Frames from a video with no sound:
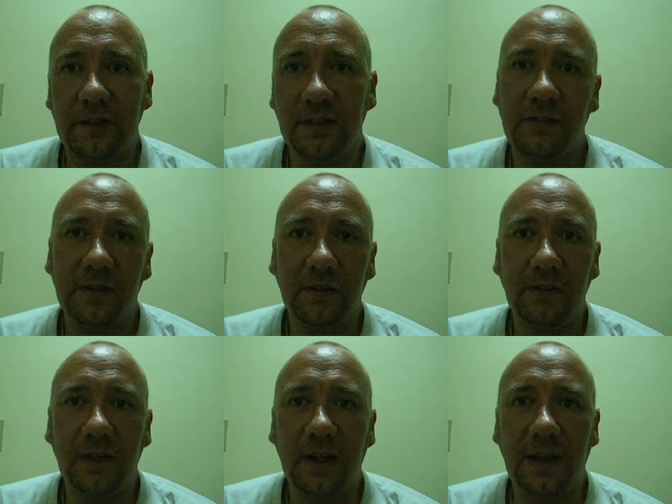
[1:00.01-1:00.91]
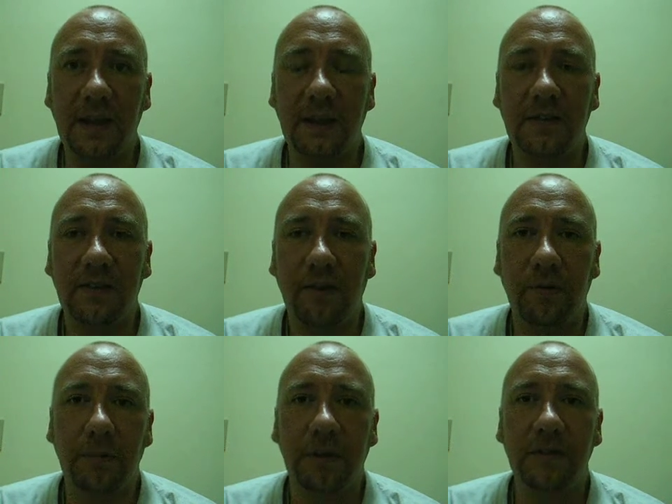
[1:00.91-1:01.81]
is isn't because anything
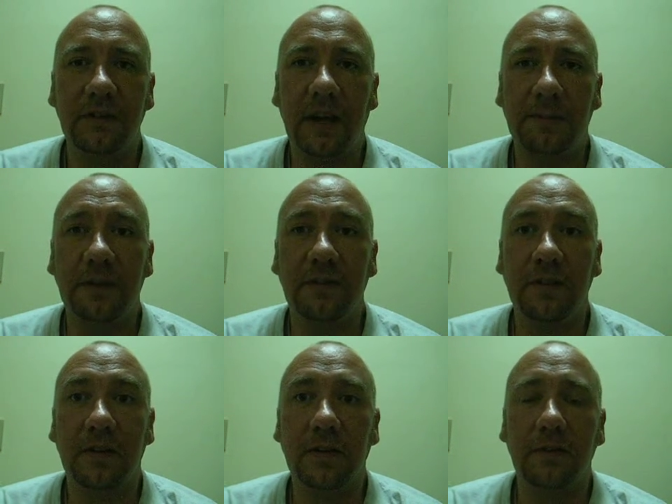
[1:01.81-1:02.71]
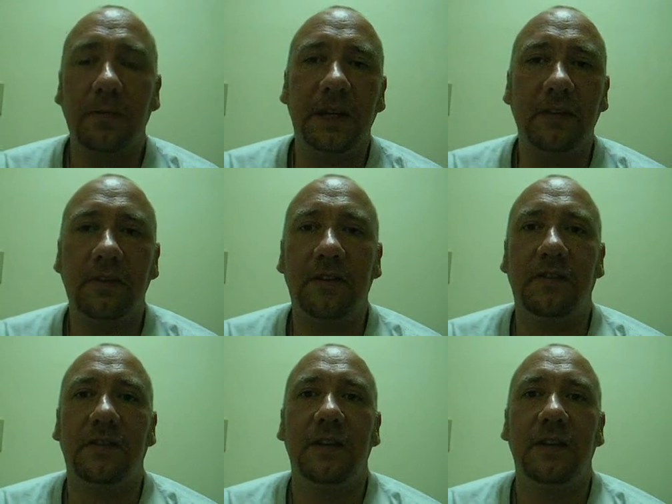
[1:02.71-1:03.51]
terrible has happened to the CoZzMiX. It's,